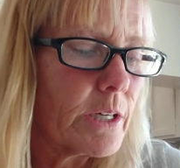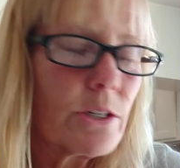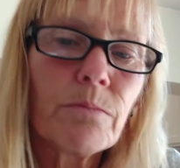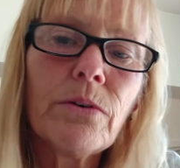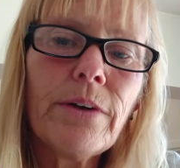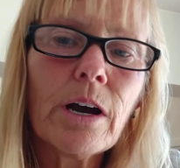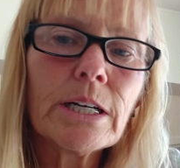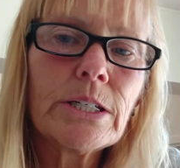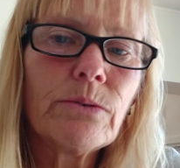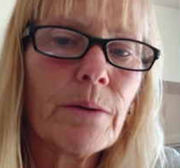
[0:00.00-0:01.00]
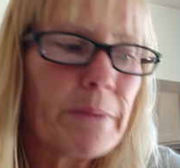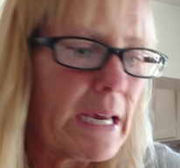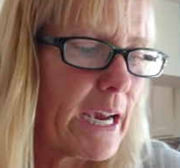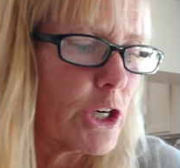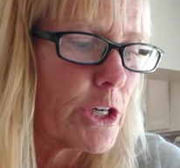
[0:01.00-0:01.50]
So moving on to a
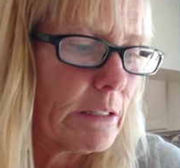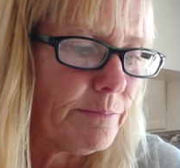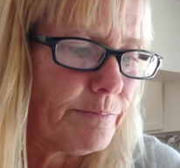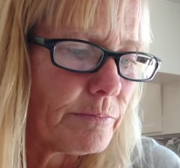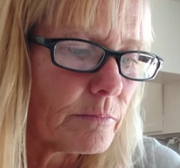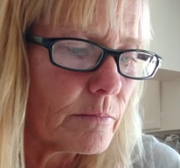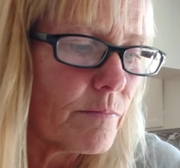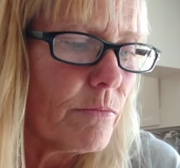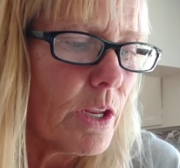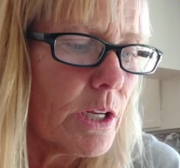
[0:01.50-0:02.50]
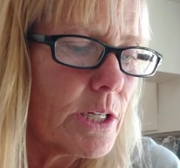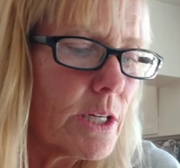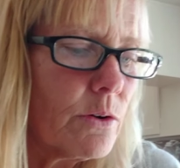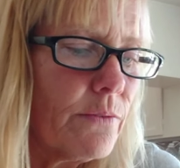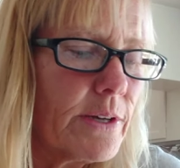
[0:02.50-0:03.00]
pH.
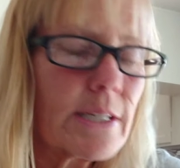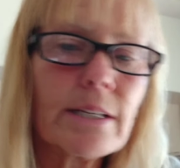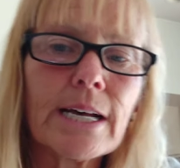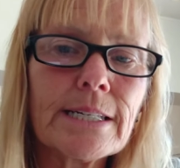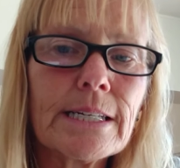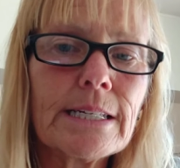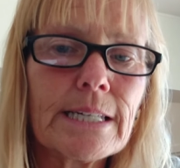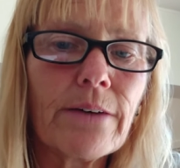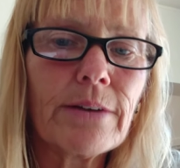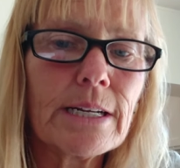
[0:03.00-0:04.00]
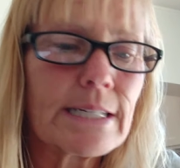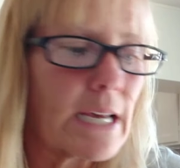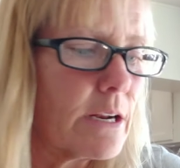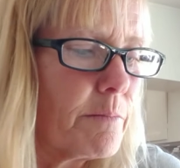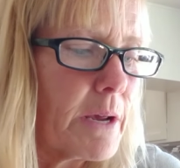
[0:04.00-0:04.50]
So if it's less than 7, it's
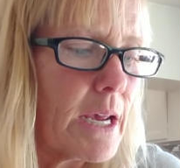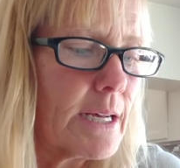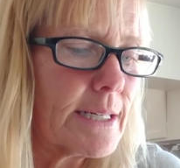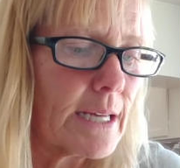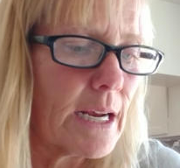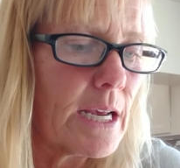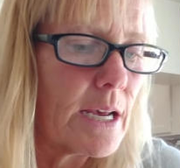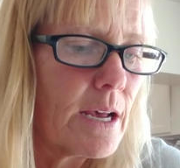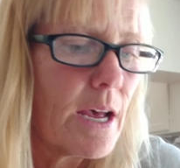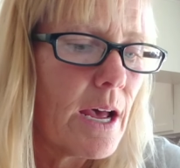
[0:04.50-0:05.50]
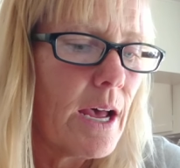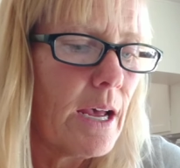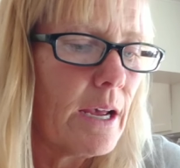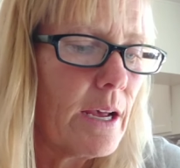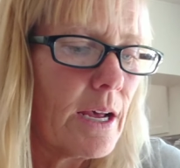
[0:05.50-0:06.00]
going to be acidic,
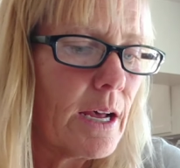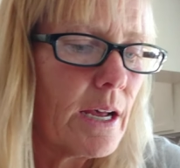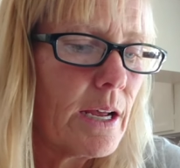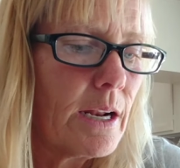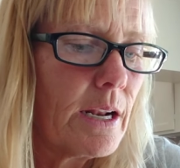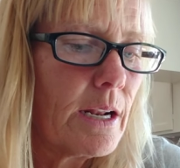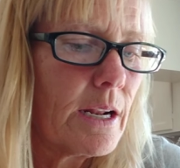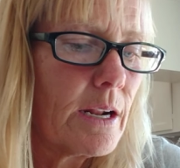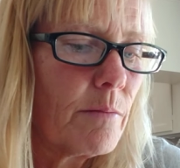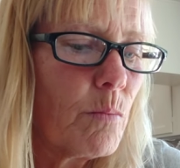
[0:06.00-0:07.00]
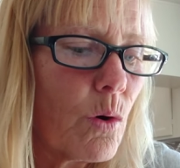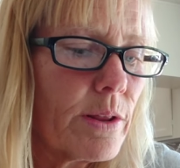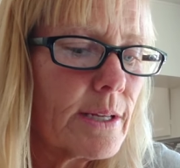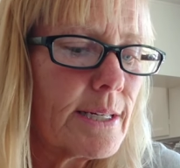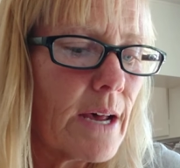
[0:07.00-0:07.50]
and more
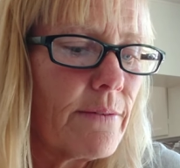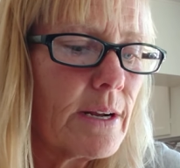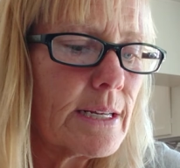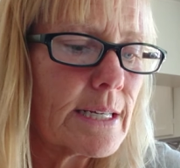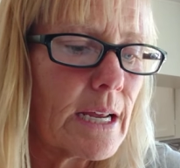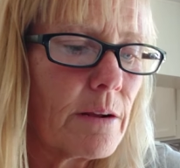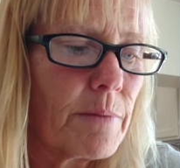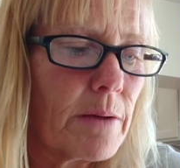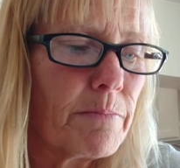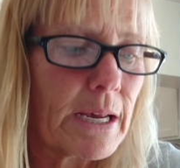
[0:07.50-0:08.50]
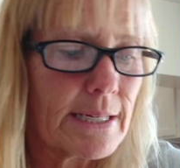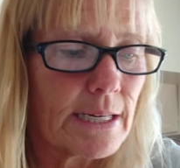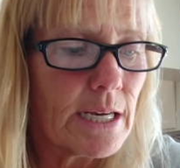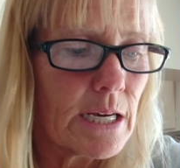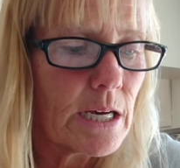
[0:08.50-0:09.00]
than 7 is going to be
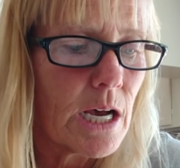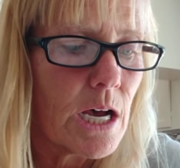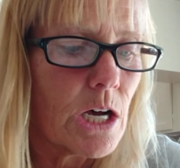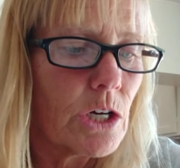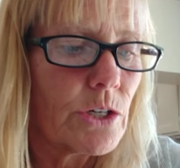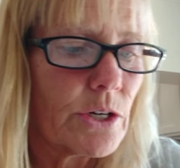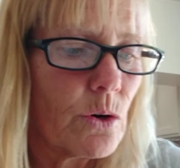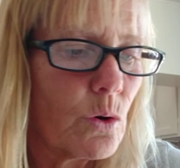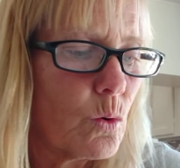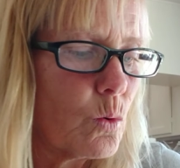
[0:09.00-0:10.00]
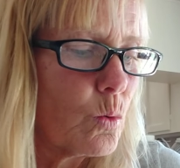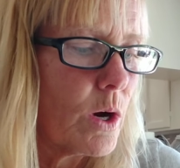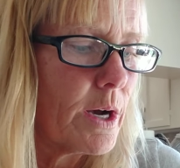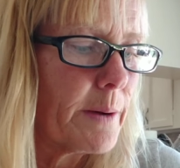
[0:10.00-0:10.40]
basic. So